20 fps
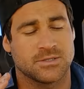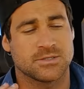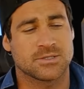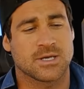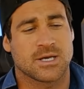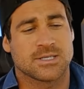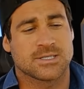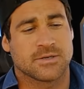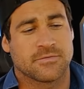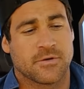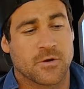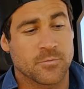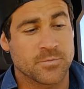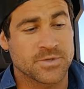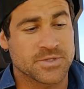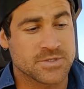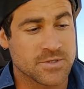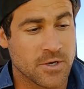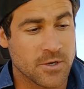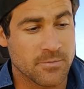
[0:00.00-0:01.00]
These guys have
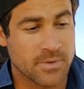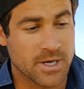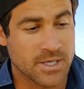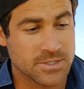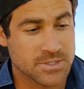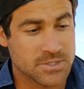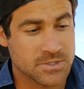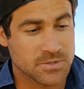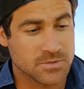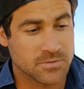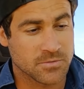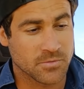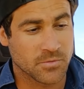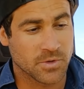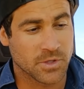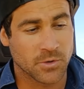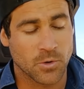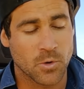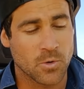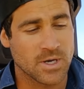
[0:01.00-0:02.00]
helped me so much
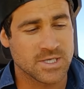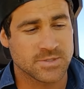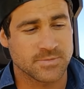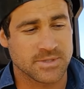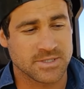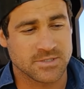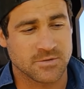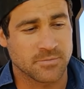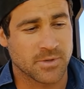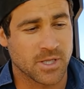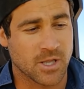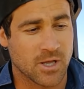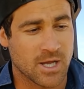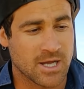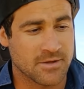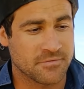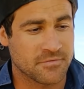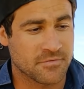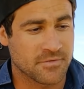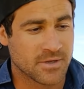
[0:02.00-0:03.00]
in all aspects of my
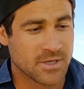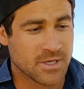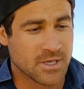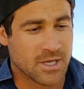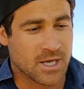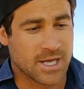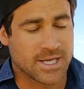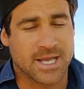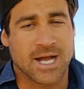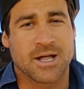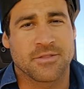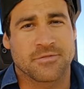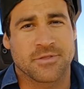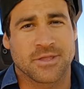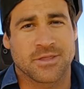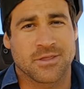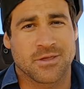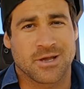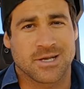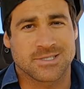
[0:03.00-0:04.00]
life. I can't
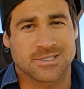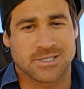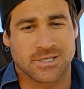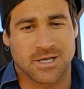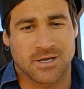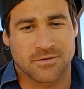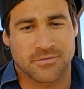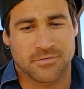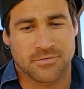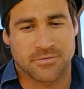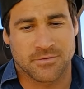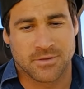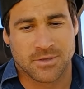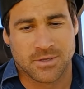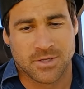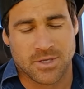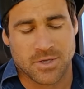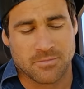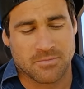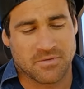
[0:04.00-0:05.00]
thank you guys enough.
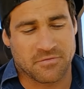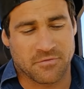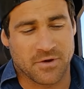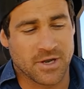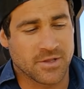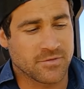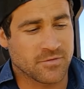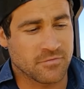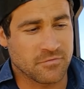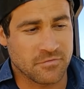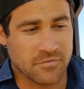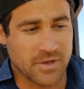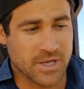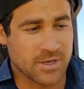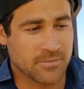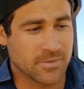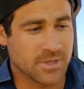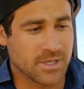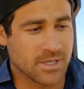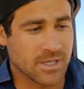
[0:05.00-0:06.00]
My friends and
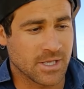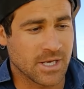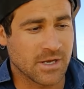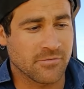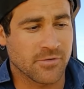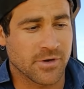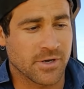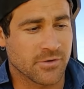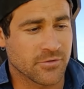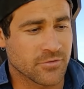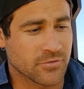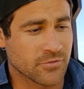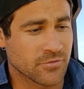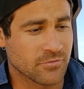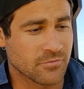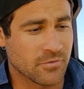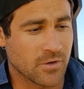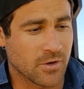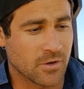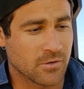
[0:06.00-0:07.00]
family and everyone else who's
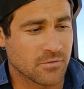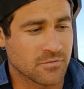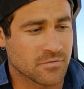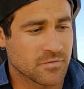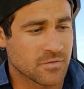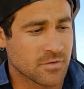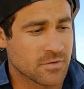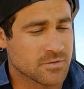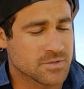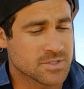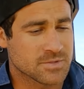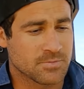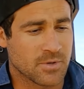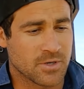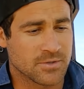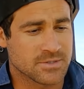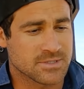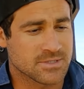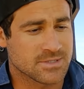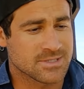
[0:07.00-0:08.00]
involved, the
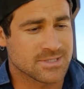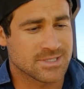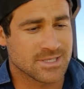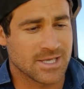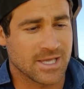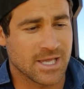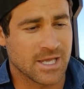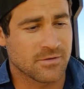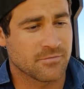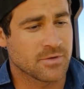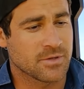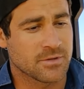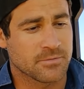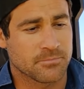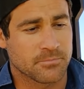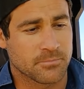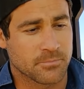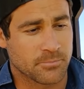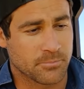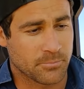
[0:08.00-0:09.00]
sponsors, every
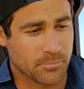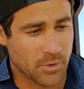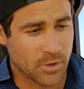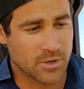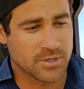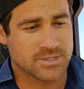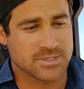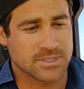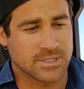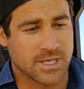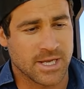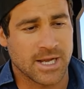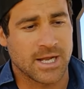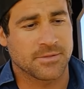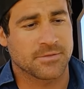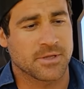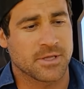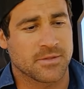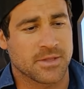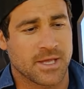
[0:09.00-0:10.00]
person
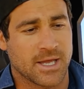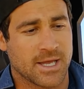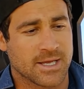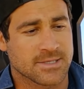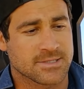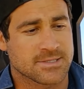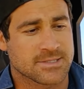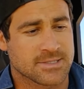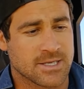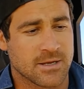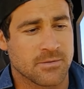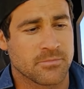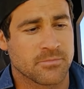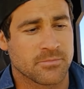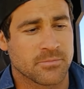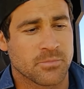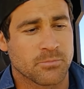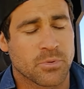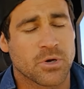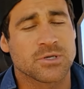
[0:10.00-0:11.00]
out there that has
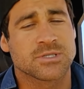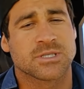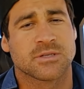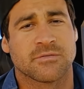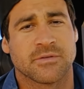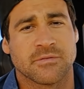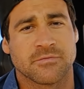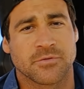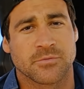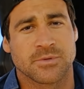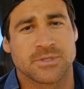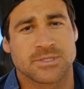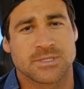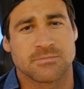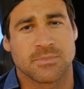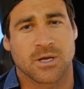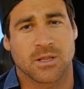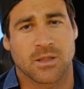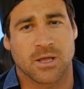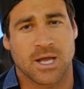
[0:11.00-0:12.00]
some positive influence
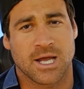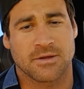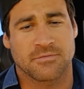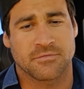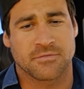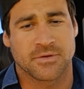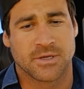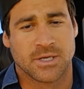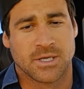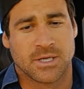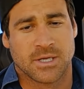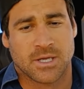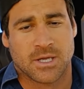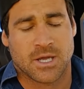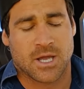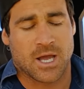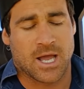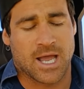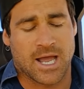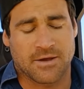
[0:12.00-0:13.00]
in my life,
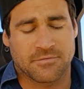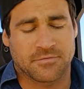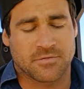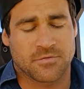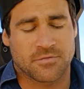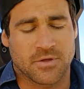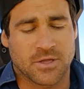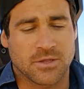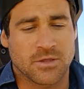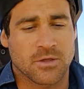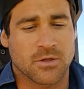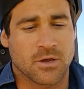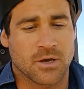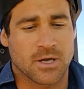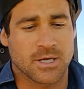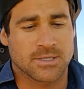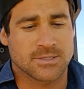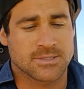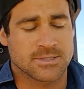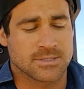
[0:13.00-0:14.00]
I have to thank you
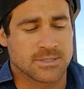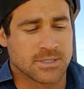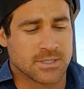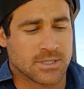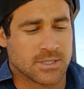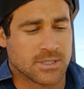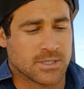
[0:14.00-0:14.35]
guys.